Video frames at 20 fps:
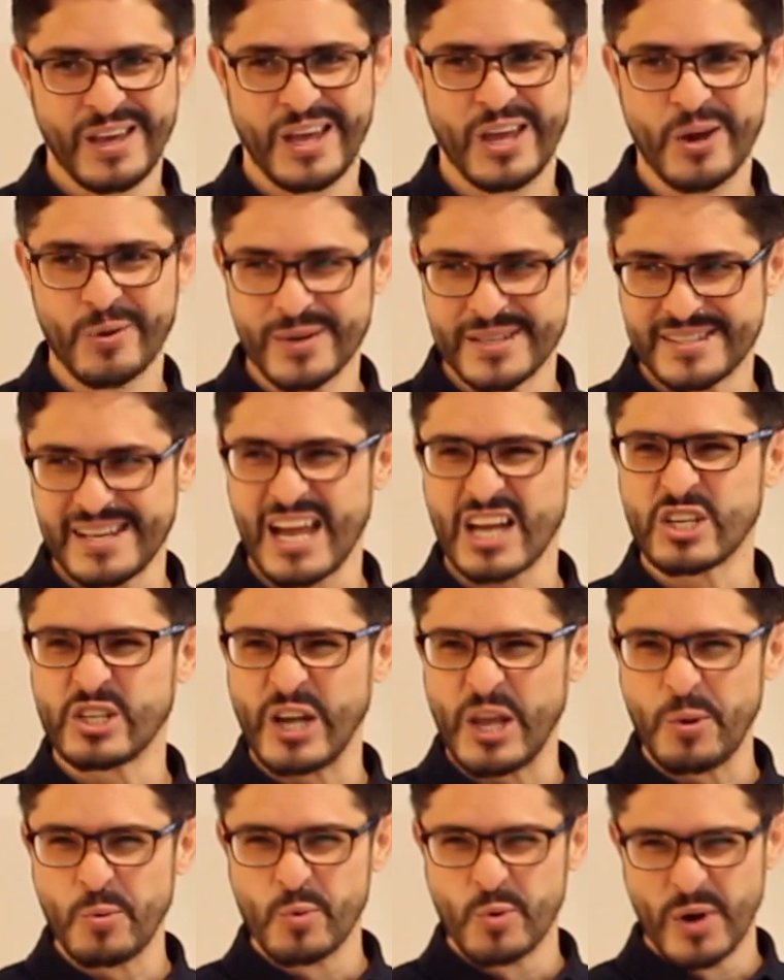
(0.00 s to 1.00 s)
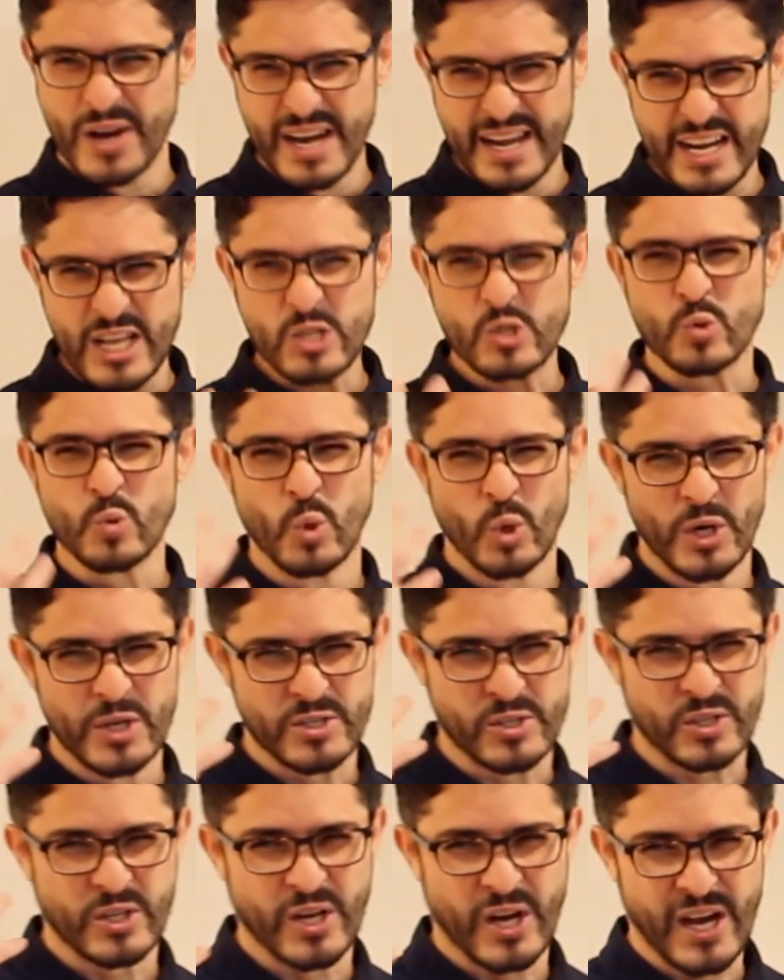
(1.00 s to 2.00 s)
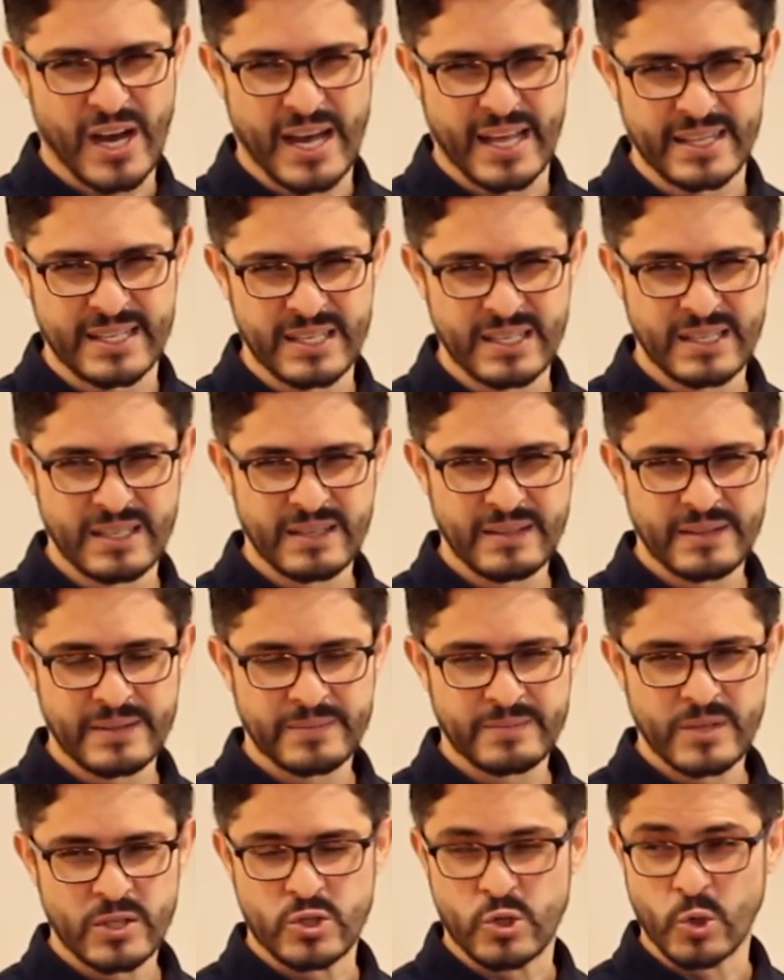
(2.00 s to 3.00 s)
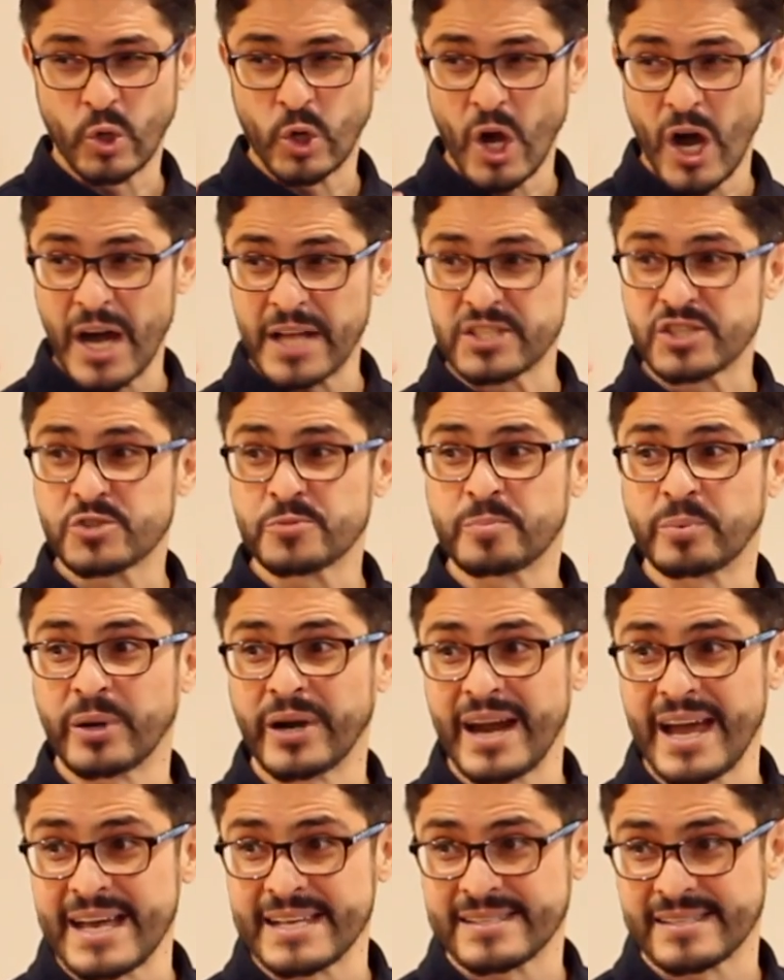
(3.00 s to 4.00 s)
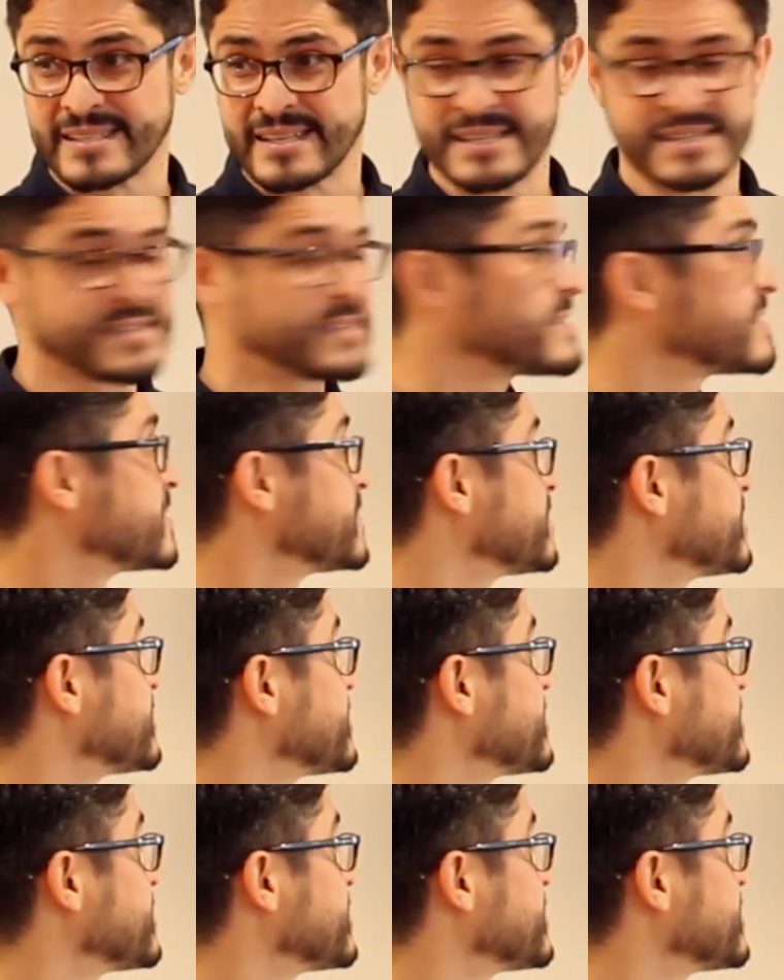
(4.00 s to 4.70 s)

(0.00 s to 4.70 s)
He was actually running towards God, to God's presence.